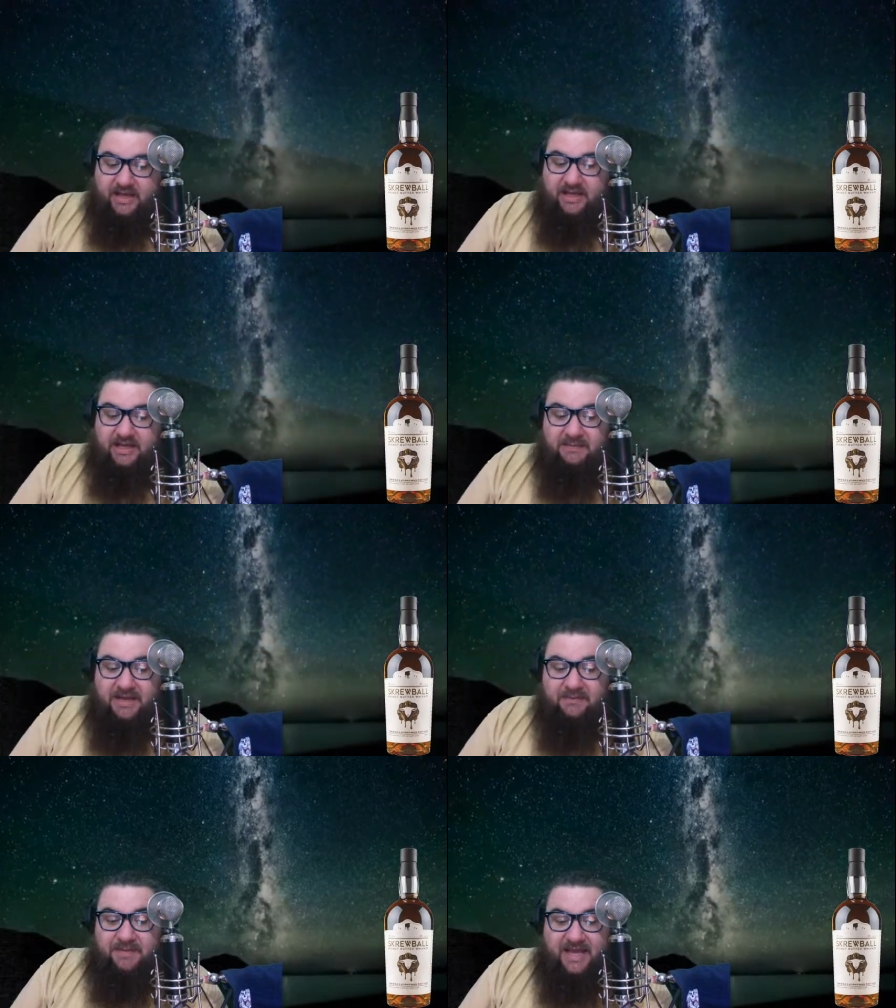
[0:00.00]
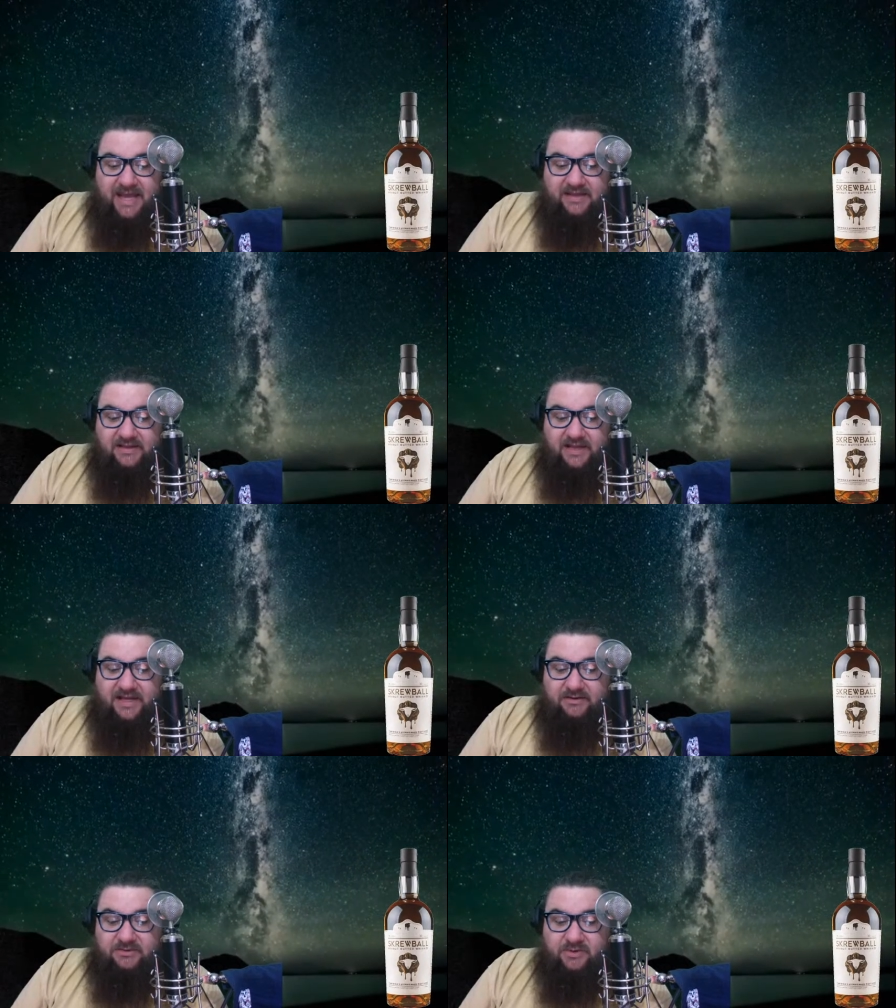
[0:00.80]
He made me hate the
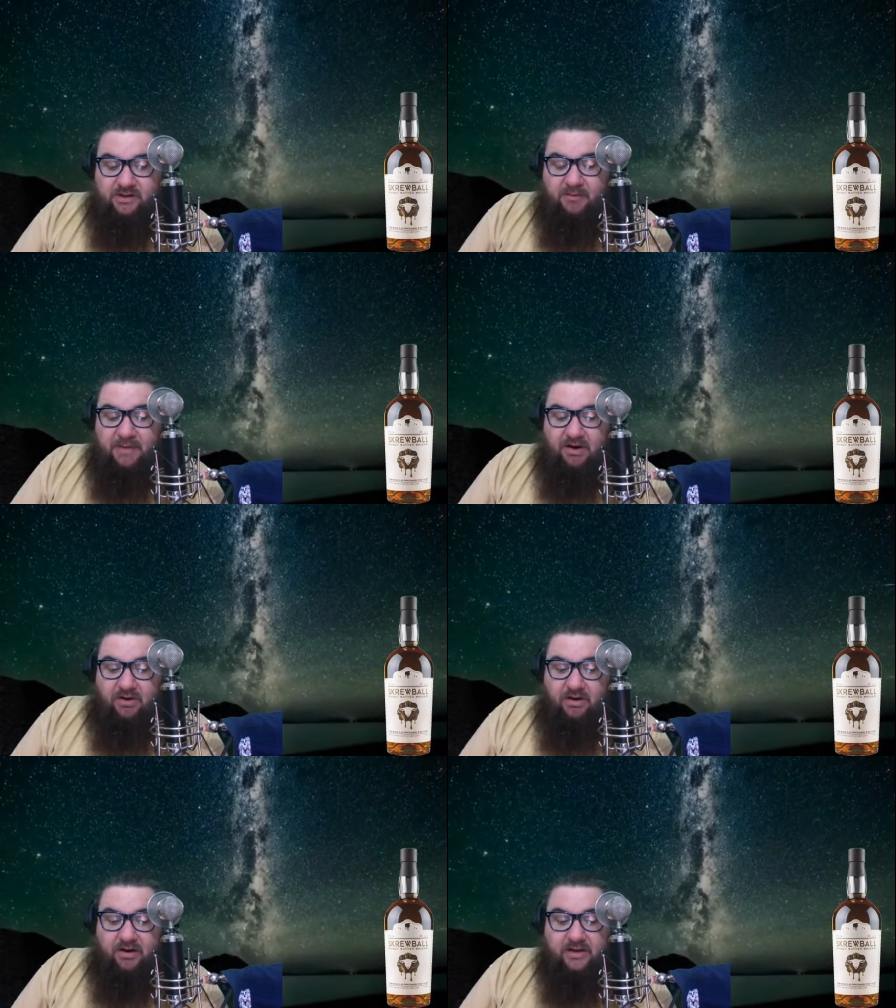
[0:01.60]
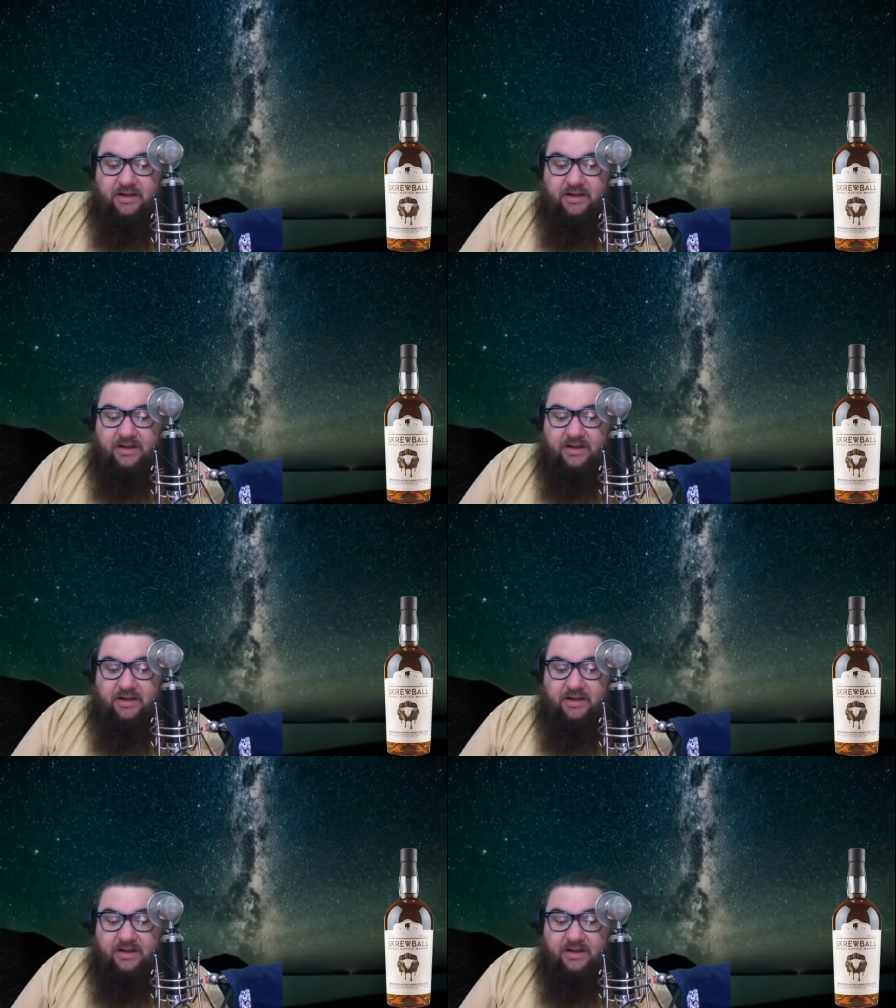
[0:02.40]
Lakers with all my heart.